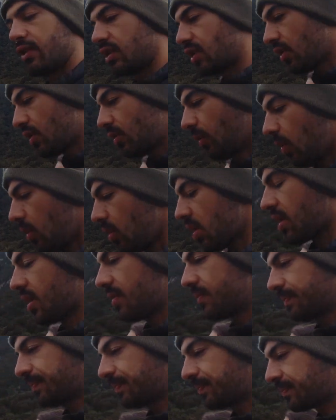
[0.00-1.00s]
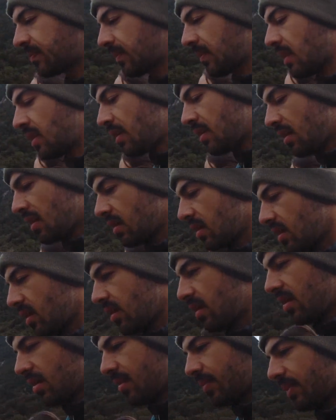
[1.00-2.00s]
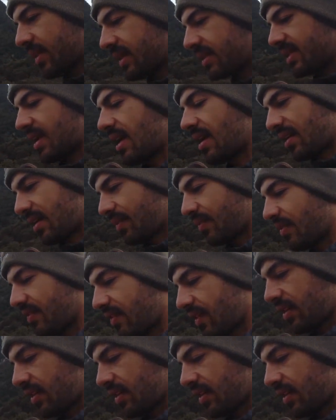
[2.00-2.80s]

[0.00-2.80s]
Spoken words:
return walk. But we're